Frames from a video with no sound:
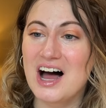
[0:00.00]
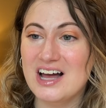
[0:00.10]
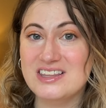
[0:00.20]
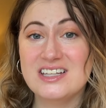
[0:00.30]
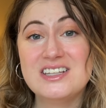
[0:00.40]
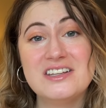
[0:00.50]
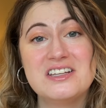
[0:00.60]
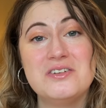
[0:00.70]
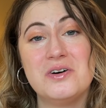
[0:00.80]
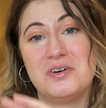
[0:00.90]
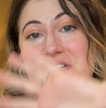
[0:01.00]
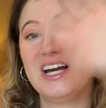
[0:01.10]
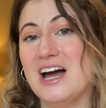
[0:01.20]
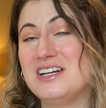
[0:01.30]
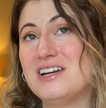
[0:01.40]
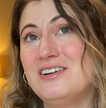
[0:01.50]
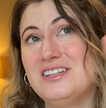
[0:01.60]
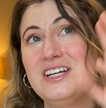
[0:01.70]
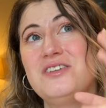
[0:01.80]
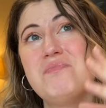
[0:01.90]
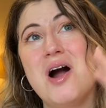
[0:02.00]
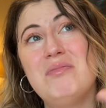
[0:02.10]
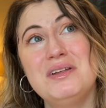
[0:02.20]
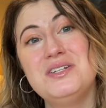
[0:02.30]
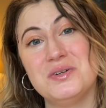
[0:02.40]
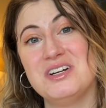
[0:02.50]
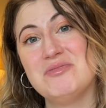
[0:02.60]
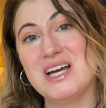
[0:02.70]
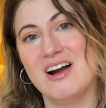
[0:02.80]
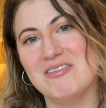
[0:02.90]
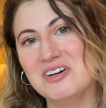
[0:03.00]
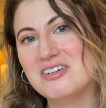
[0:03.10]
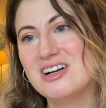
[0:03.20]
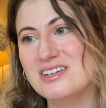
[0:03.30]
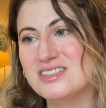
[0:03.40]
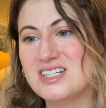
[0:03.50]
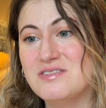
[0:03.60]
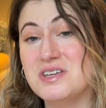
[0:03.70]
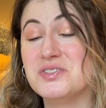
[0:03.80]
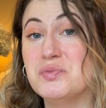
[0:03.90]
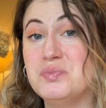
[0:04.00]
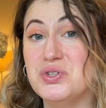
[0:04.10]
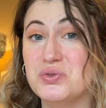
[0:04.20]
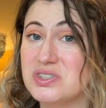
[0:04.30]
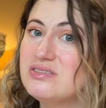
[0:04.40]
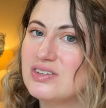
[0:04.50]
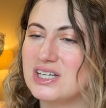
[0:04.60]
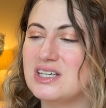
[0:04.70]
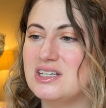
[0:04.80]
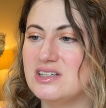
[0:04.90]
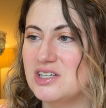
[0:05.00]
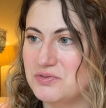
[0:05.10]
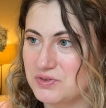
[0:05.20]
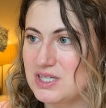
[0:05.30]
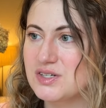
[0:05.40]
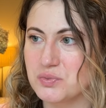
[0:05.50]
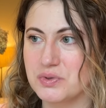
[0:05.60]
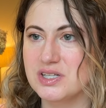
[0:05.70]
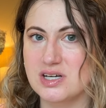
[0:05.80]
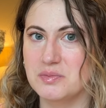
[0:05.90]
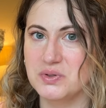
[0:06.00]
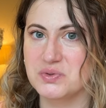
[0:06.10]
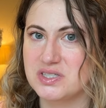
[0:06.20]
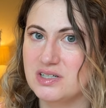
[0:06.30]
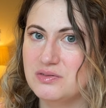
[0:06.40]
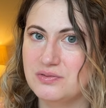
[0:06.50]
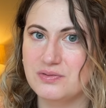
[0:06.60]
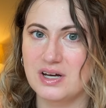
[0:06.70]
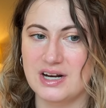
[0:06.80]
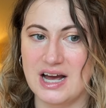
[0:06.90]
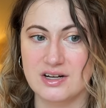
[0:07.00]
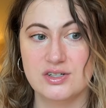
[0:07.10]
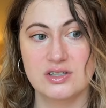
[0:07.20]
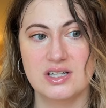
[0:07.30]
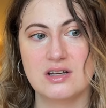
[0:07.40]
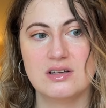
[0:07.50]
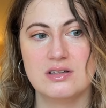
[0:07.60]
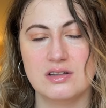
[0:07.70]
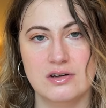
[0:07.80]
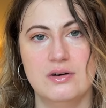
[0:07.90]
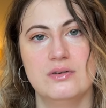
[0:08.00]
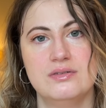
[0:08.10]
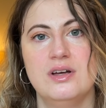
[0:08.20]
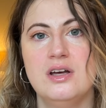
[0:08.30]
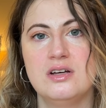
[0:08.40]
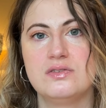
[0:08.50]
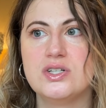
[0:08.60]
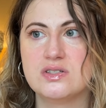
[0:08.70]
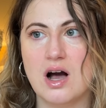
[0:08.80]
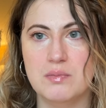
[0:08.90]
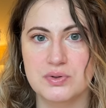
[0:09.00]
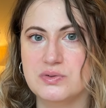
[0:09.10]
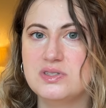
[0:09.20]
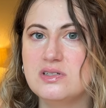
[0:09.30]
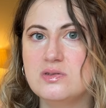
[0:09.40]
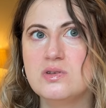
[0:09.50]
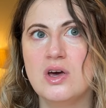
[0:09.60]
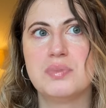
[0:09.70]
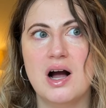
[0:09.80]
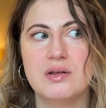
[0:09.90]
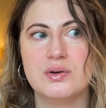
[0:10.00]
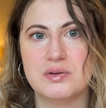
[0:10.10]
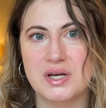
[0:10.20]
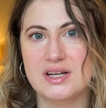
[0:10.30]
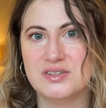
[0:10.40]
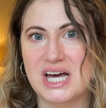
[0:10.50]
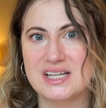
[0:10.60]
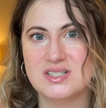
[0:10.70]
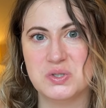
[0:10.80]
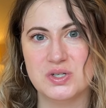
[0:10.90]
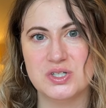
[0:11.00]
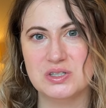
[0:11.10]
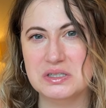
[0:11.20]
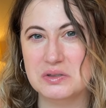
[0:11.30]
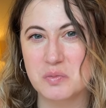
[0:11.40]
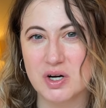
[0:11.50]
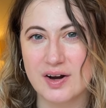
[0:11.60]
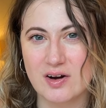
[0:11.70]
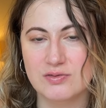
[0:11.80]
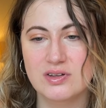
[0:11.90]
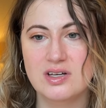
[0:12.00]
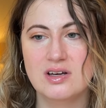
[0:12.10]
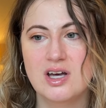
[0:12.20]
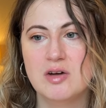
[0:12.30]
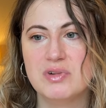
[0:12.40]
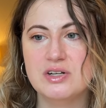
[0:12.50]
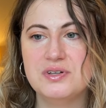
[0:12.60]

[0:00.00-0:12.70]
I think like you only had no, like you probably do need to be careful because if he's abusive, like if he's really abusive and actually, you know, she's got bruises, probably want to handle that situation a little more carefully. But if